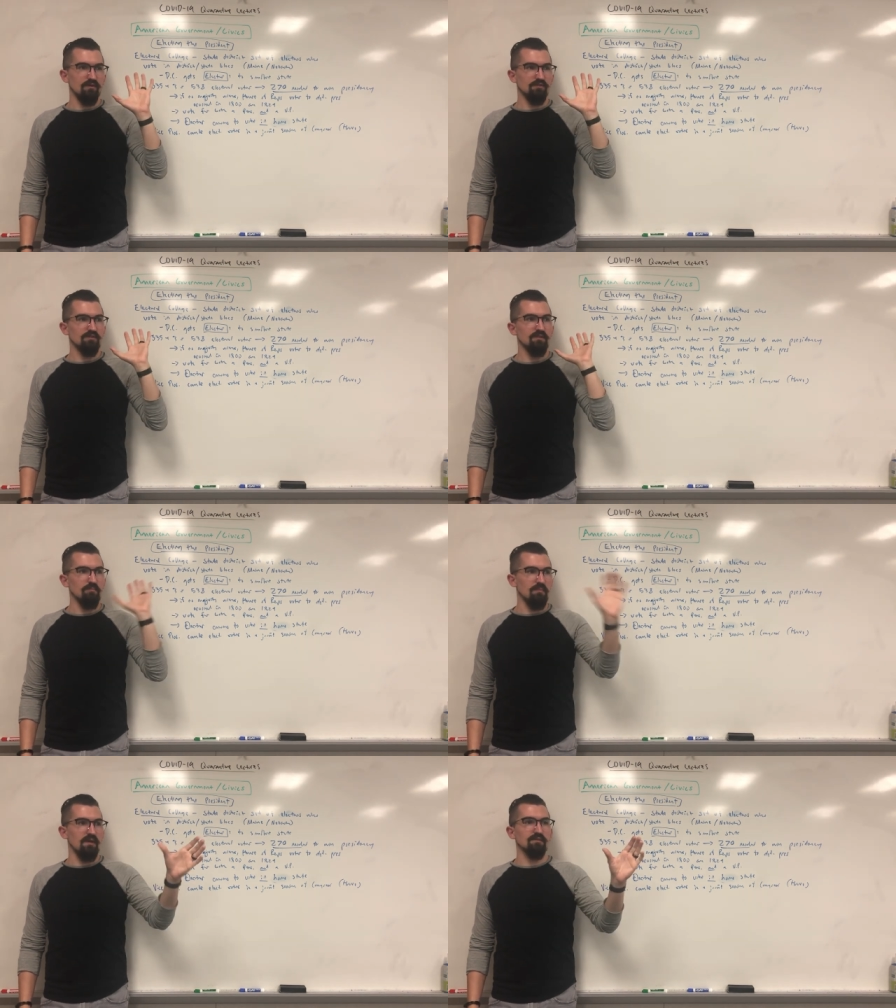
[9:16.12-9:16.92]

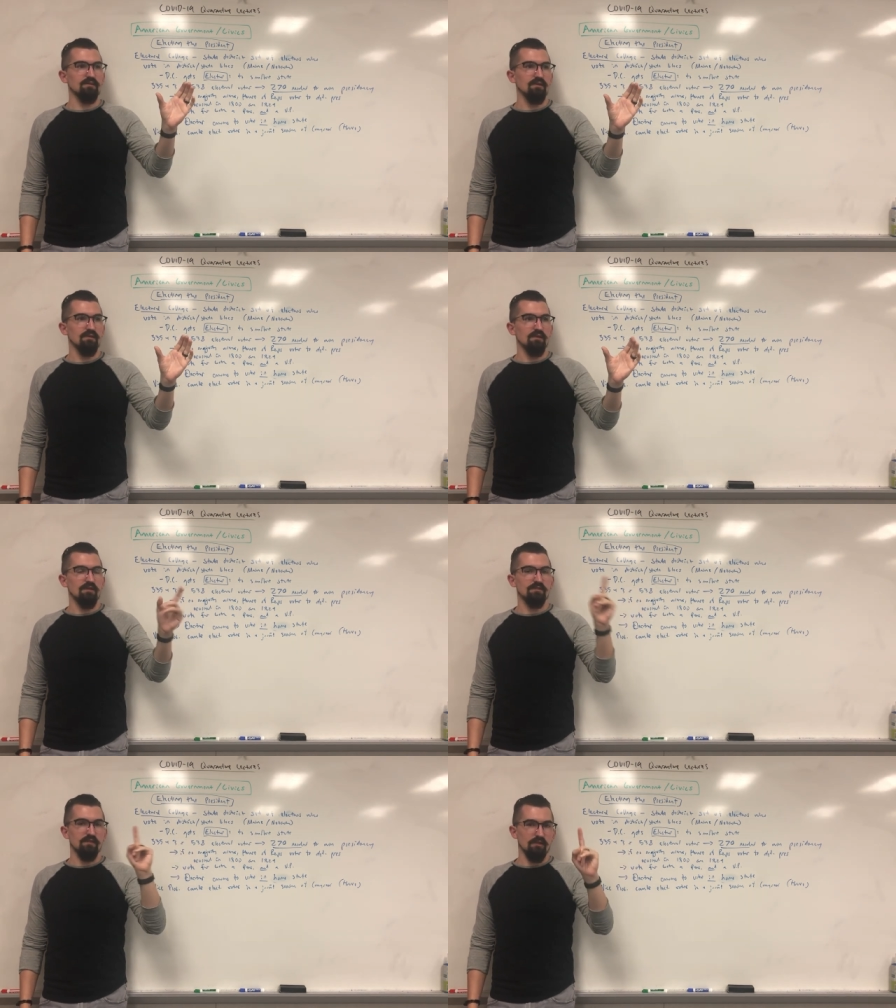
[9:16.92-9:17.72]
submit
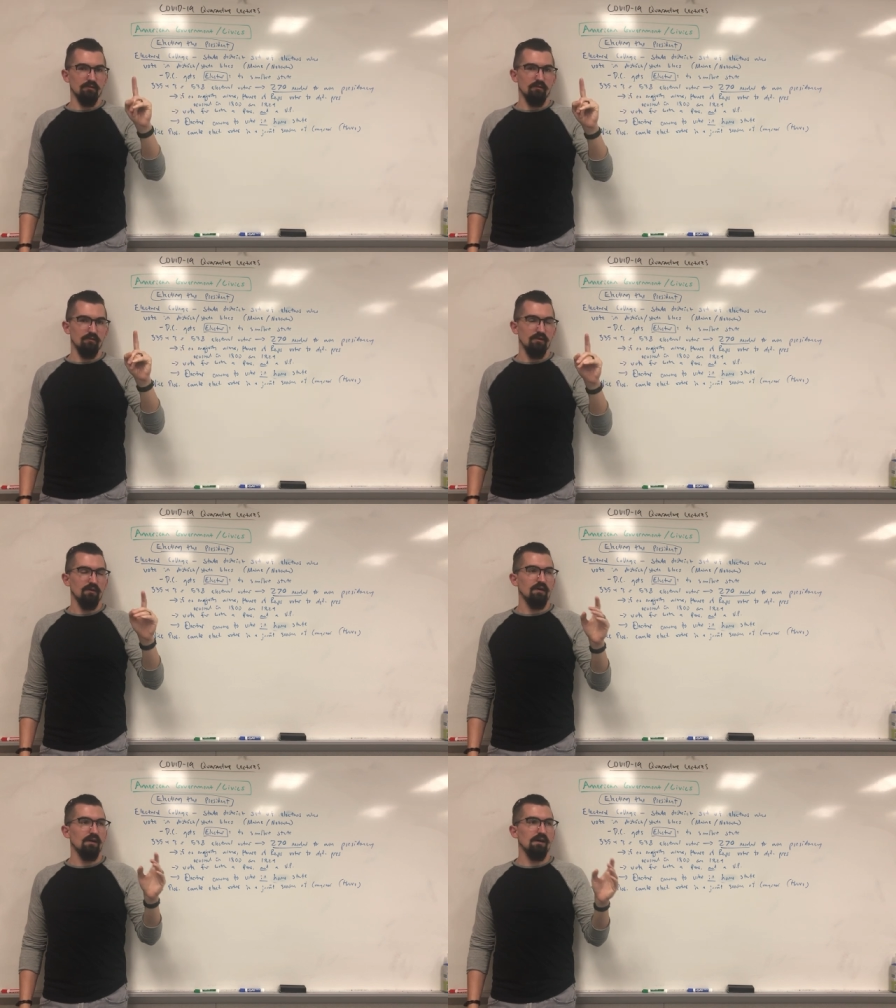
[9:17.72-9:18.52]
a single,
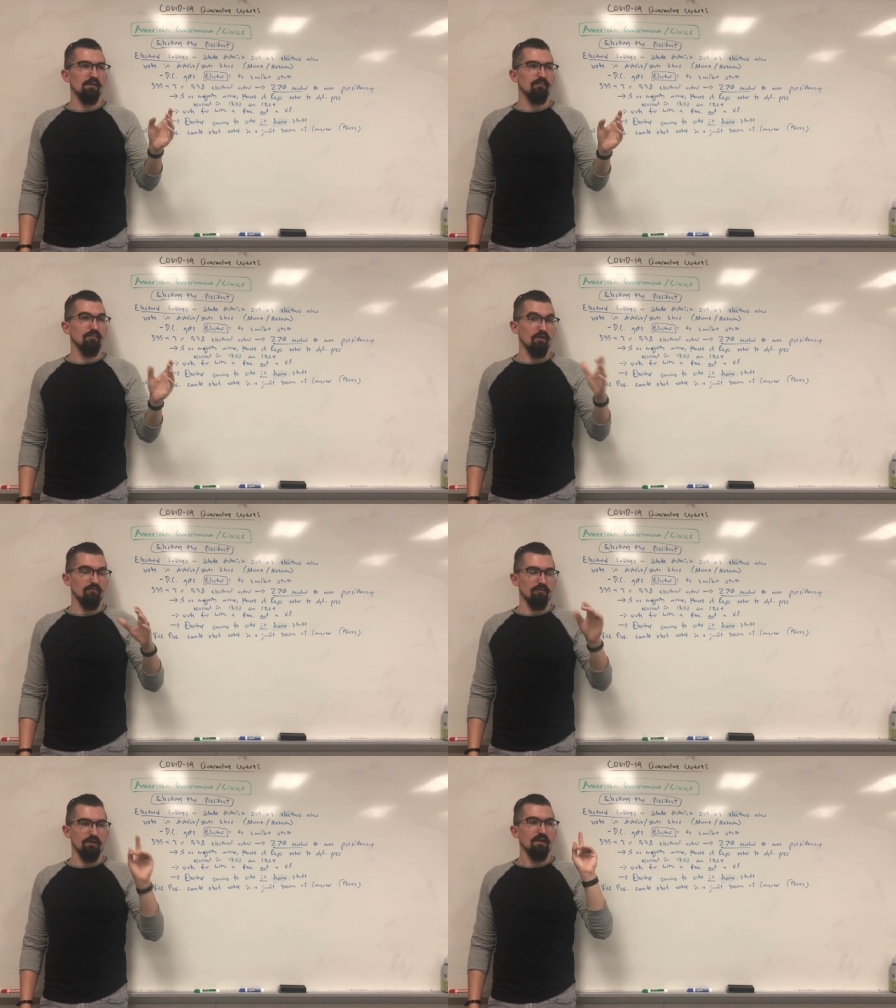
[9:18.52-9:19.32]

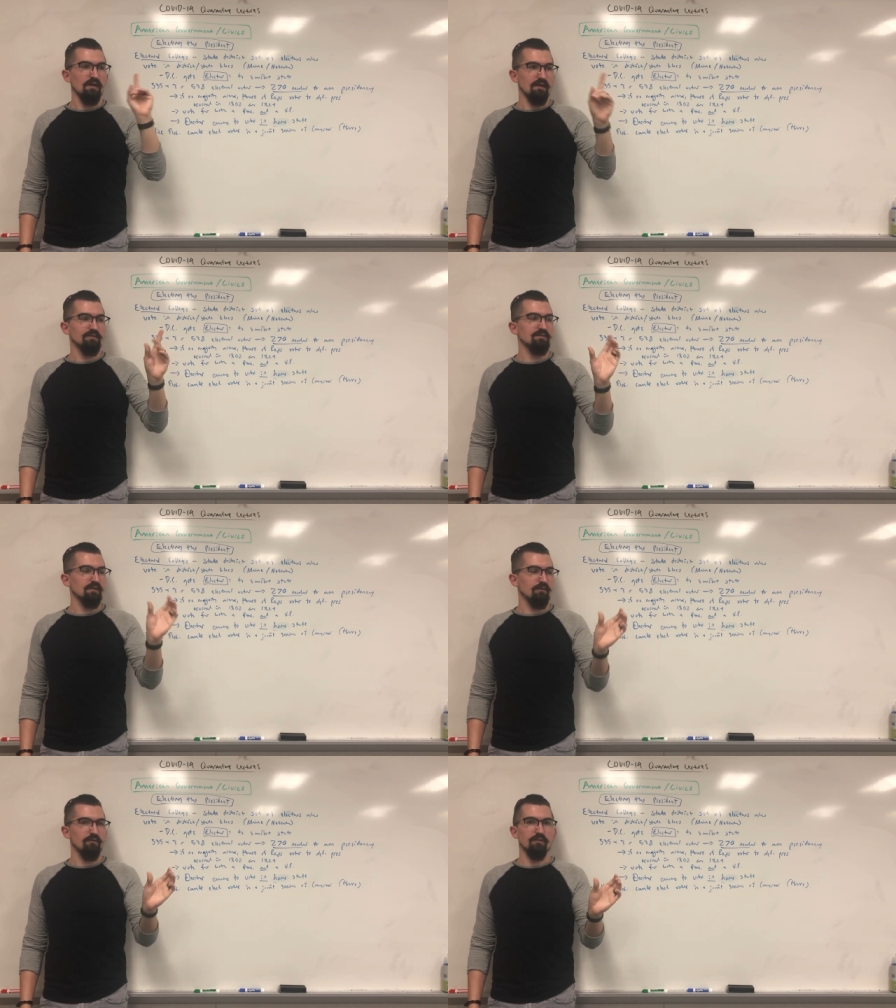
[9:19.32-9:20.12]
hopefully, a
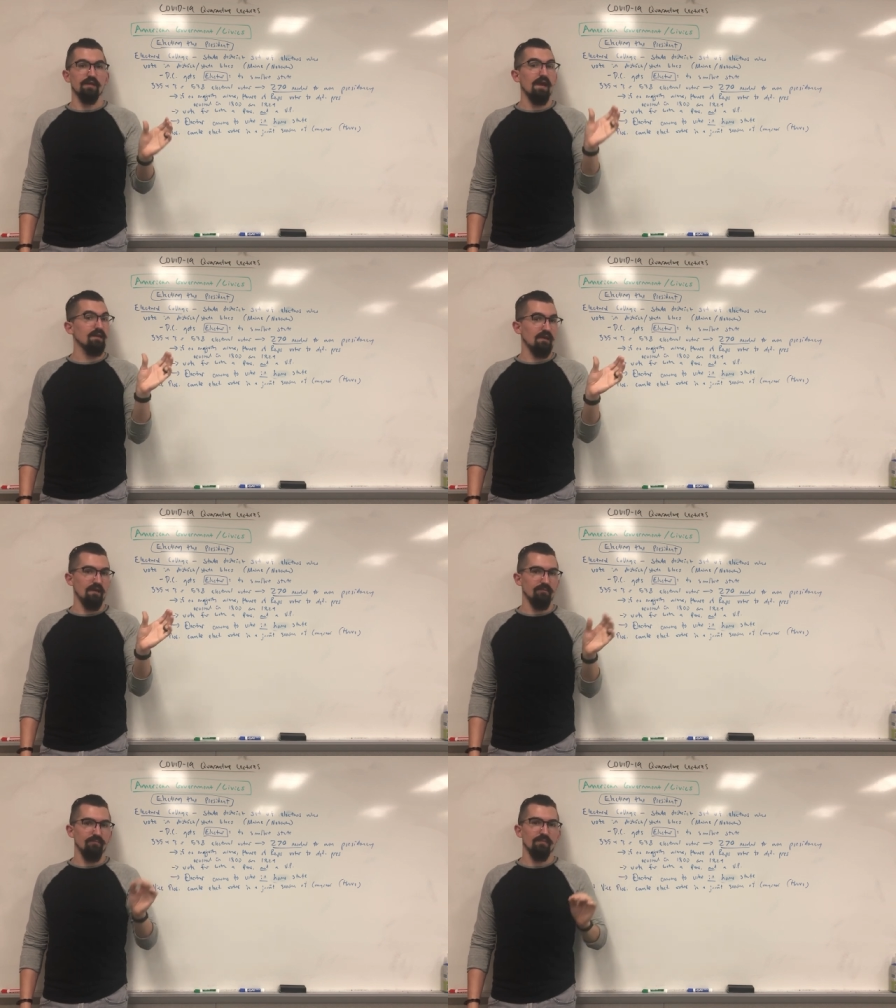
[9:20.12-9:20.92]
single
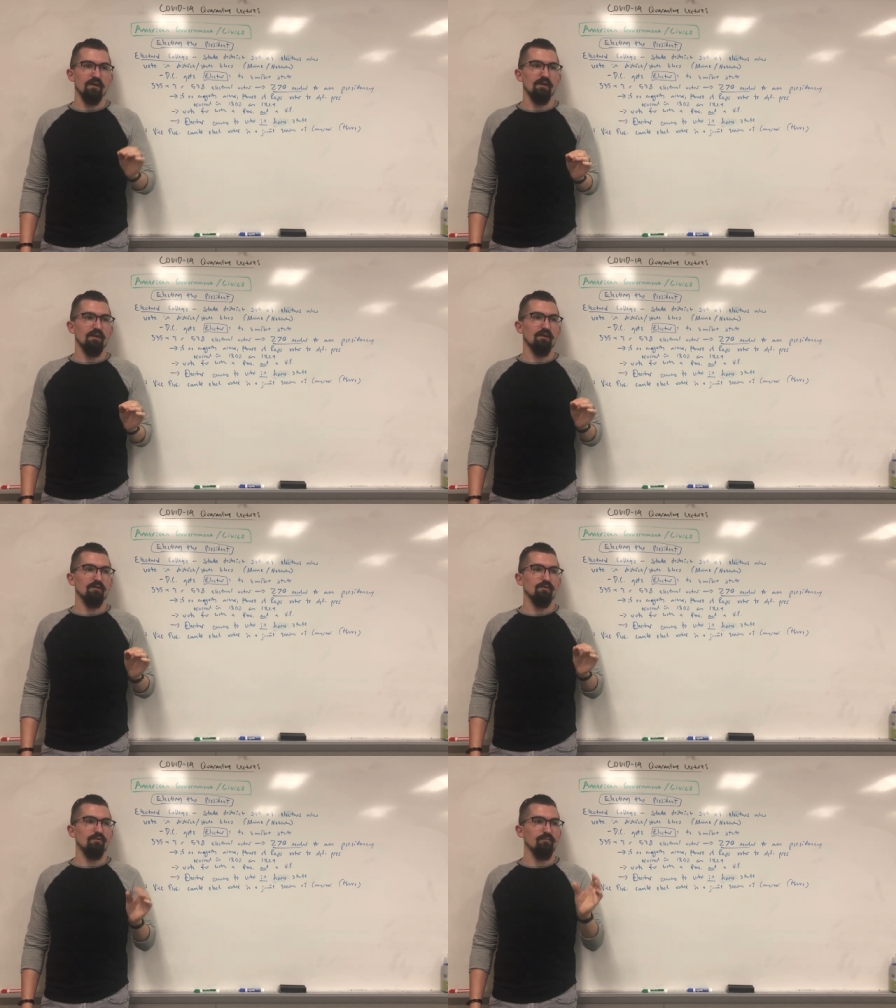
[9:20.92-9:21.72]
candidate
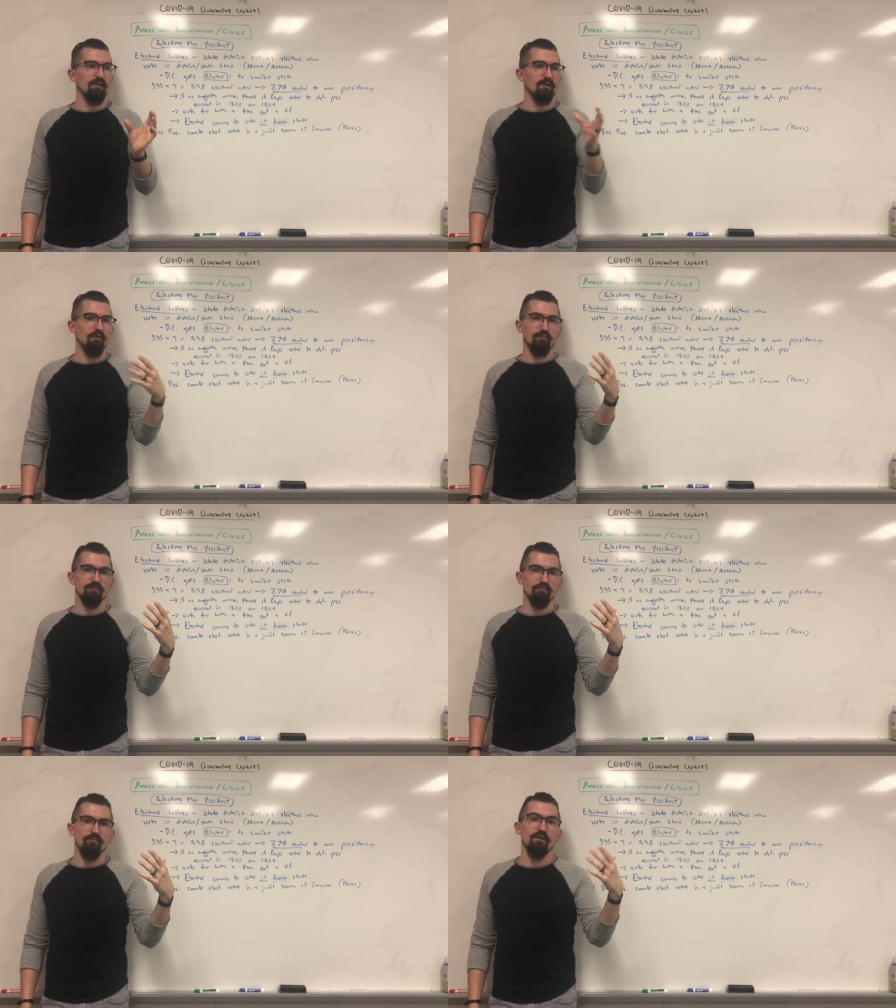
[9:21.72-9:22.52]
whom they hope
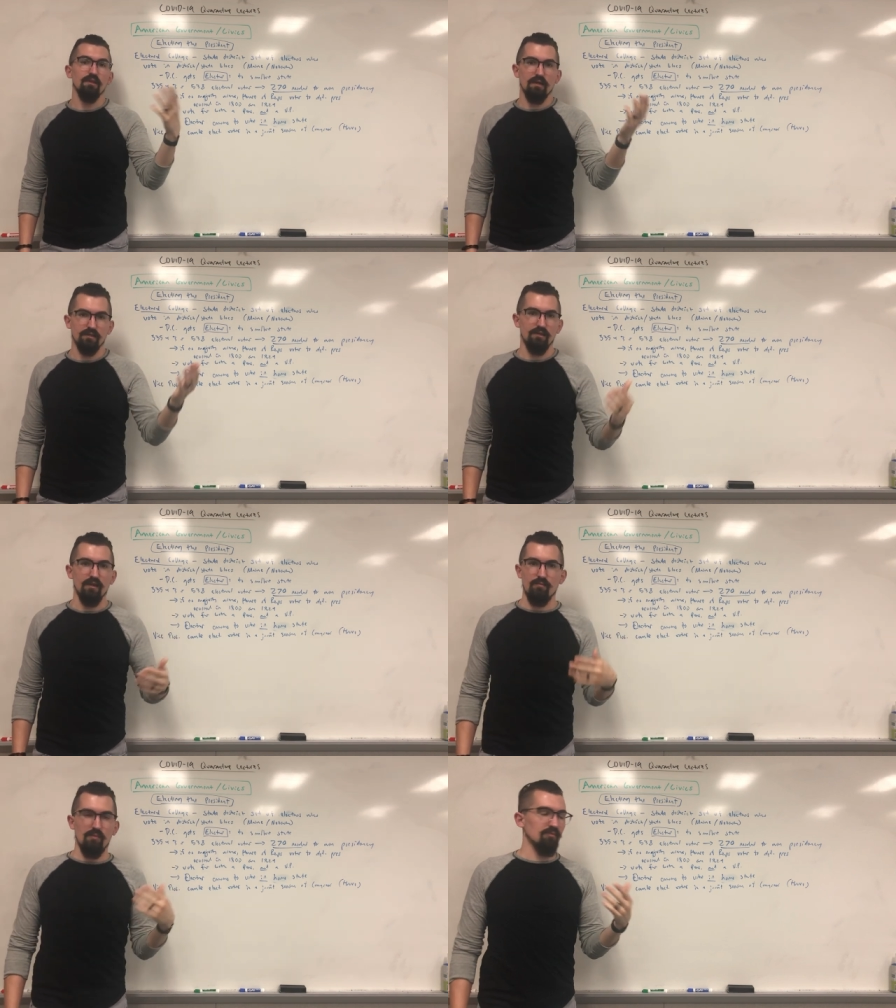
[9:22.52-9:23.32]
to be elected
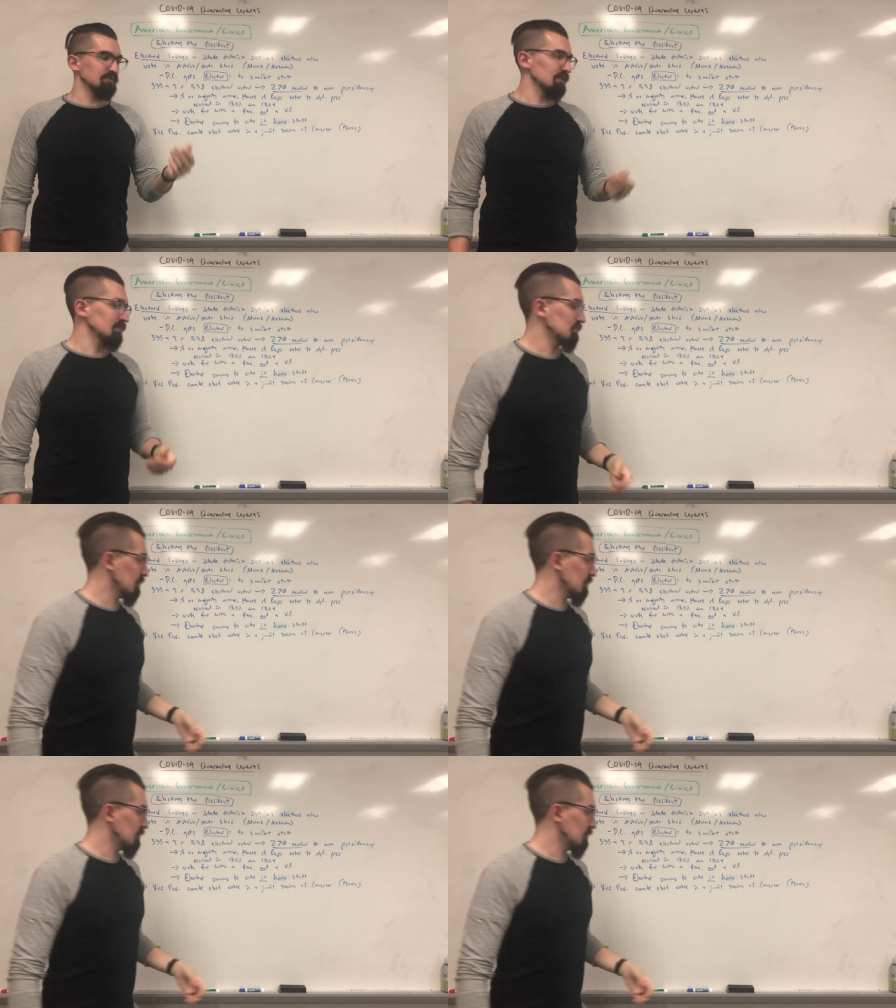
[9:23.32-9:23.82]
and represent their